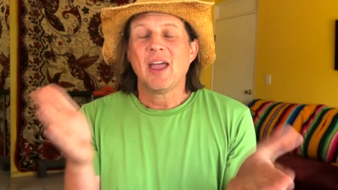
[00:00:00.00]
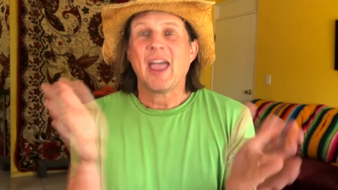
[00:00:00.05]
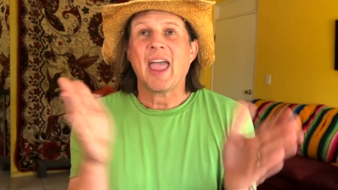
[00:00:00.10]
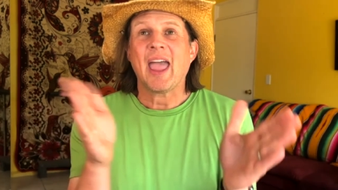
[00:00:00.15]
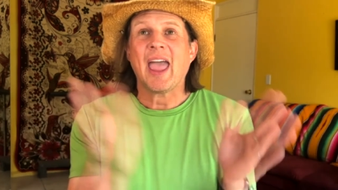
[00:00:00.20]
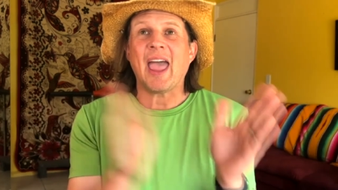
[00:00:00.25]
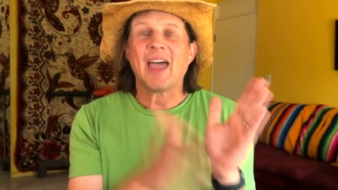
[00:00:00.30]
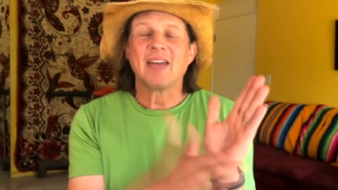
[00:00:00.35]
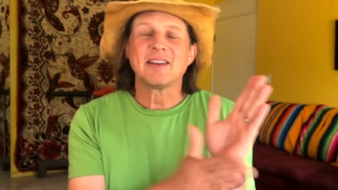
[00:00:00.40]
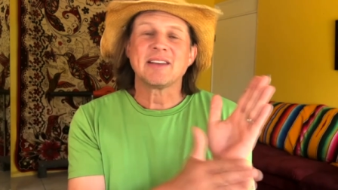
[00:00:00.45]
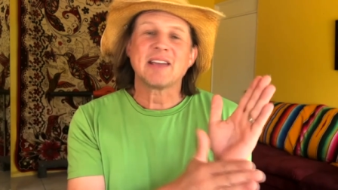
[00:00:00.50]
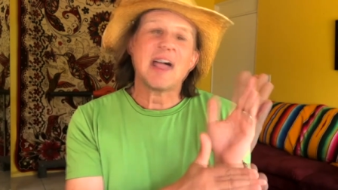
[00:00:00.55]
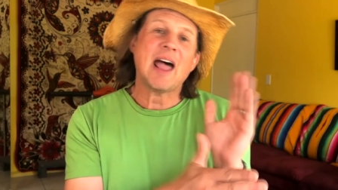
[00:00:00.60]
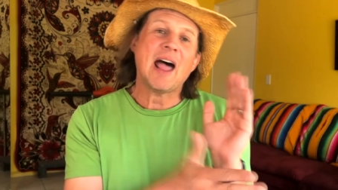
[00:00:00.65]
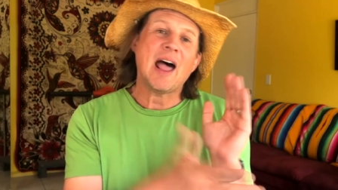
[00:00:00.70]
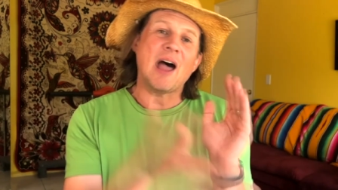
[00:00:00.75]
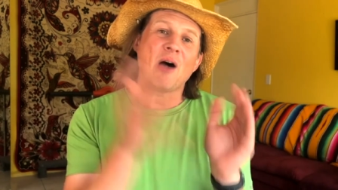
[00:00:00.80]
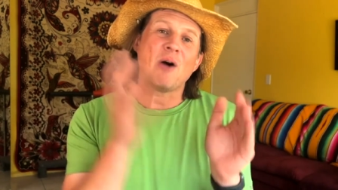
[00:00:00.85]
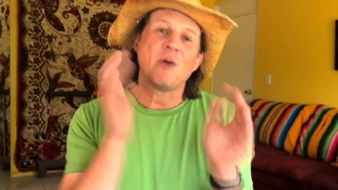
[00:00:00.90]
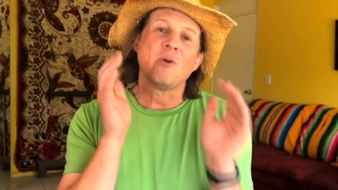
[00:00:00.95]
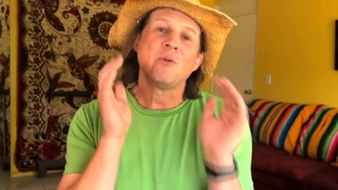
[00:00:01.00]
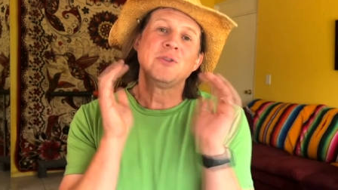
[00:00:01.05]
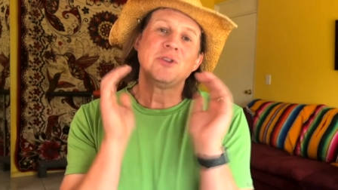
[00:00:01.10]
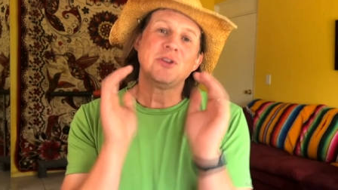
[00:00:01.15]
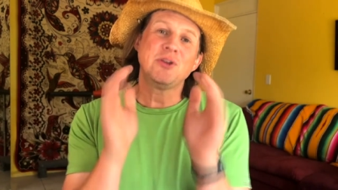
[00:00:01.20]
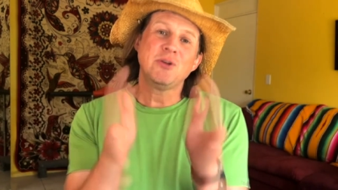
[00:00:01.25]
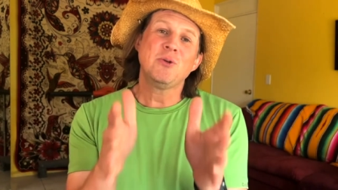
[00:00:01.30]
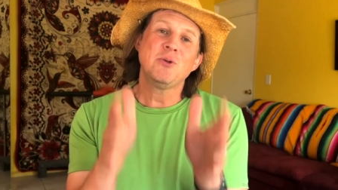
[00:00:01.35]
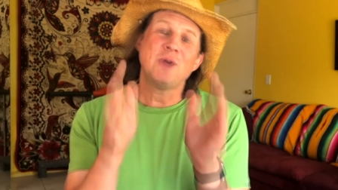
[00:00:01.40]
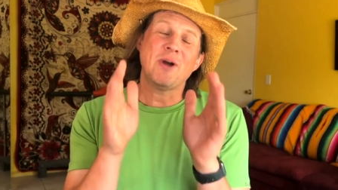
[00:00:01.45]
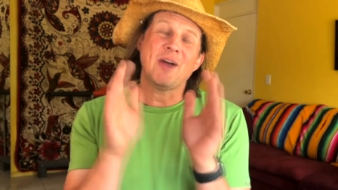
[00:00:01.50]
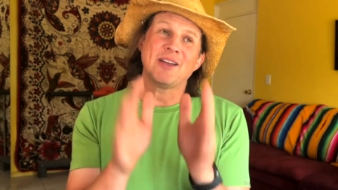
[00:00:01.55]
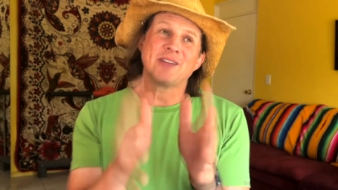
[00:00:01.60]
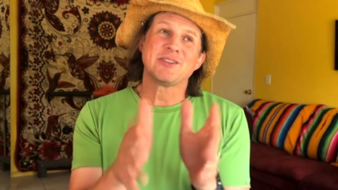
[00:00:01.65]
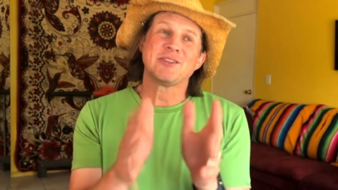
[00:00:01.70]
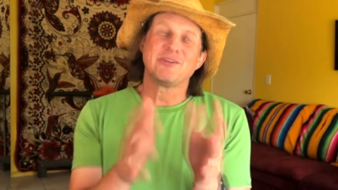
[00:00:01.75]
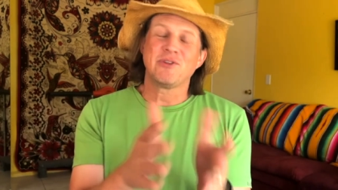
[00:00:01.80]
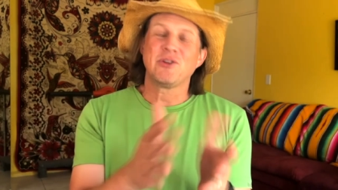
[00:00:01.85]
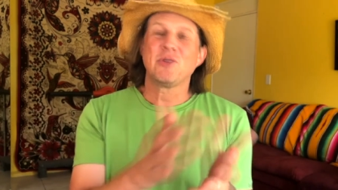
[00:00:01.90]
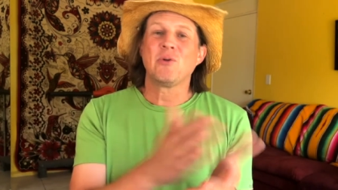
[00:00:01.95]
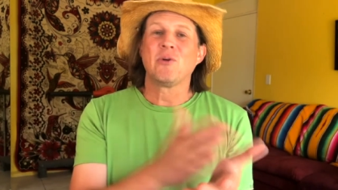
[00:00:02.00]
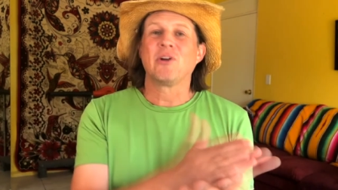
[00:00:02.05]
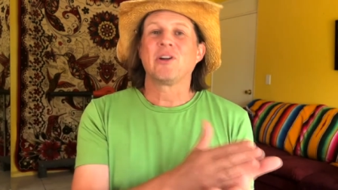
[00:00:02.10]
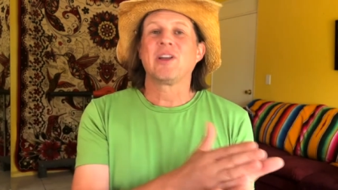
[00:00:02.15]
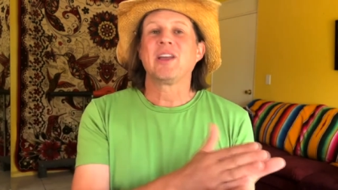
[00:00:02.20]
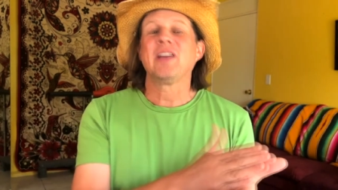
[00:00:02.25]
and how you as the viewer can